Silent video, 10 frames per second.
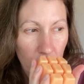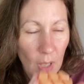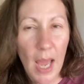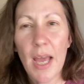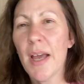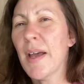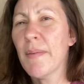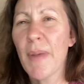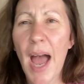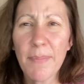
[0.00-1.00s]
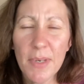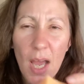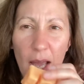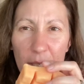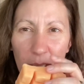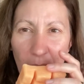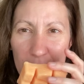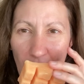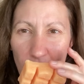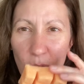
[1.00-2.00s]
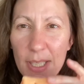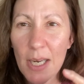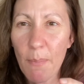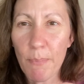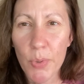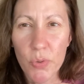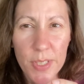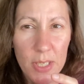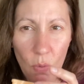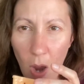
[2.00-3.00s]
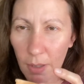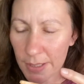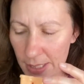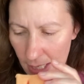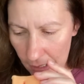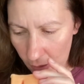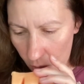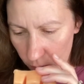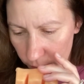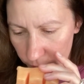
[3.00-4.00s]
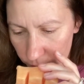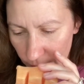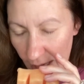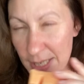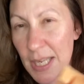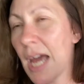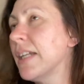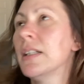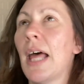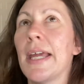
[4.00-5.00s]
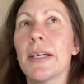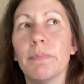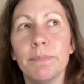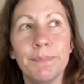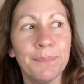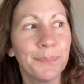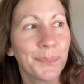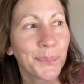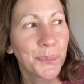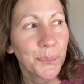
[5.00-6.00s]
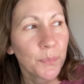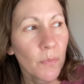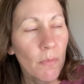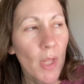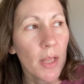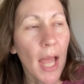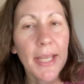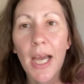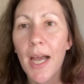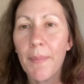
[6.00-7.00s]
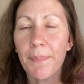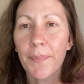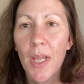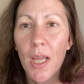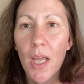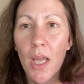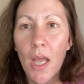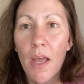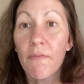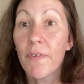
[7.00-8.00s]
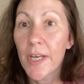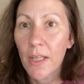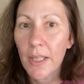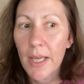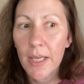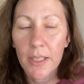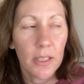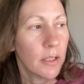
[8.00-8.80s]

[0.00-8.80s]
I'm not like, I don't get a boozy quality at all. It's kind of like, like vanilla,